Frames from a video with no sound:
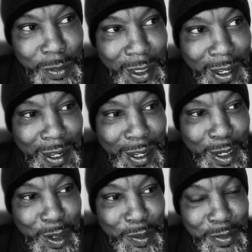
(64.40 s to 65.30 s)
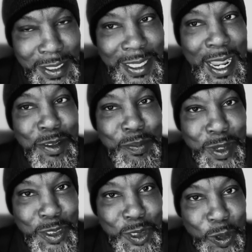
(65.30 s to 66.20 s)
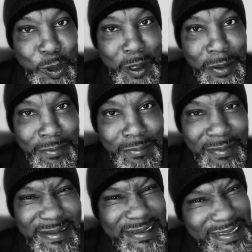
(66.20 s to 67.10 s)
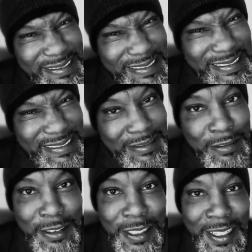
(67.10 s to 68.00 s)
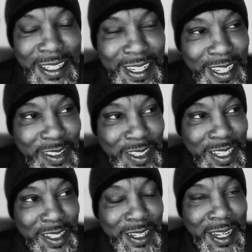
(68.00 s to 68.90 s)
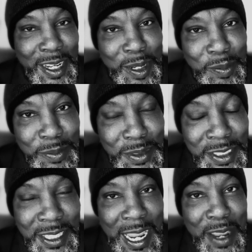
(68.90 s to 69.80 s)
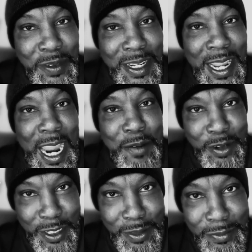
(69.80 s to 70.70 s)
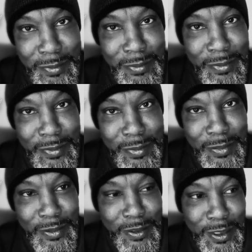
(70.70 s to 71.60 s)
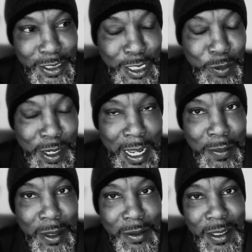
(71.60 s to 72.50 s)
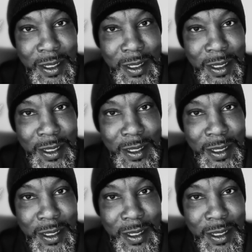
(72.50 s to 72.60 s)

Shaft's Big Score. And then Shaft in Africa. Should rename it.